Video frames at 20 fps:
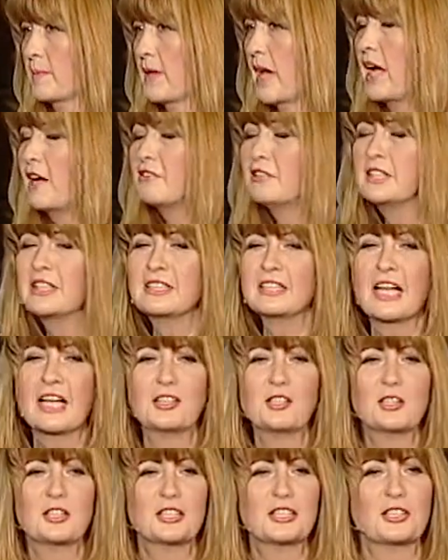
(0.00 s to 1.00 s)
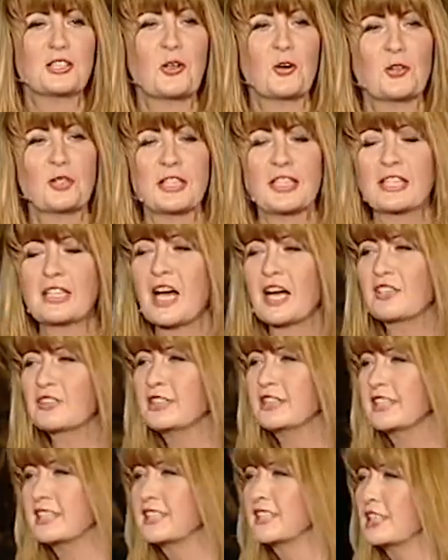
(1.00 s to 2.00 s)
I want to tell you a story that I
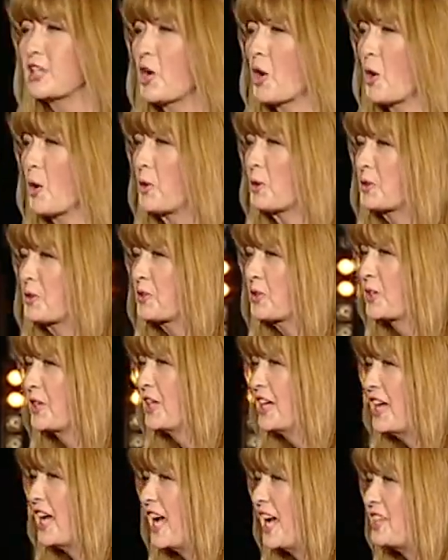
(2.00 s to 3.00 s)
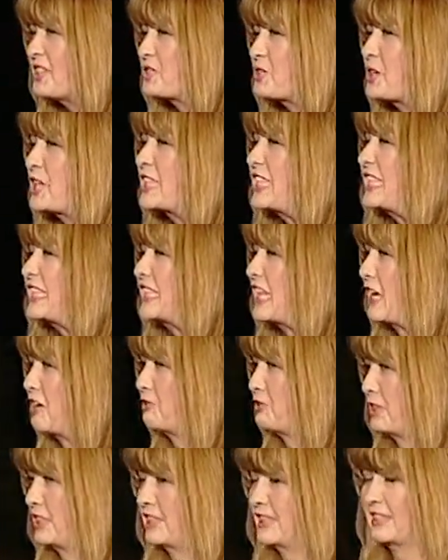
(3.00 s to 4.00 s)
recently heard and really
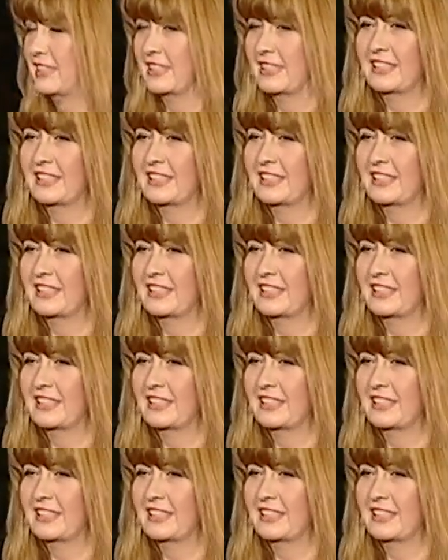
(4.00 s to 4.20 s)
loved it.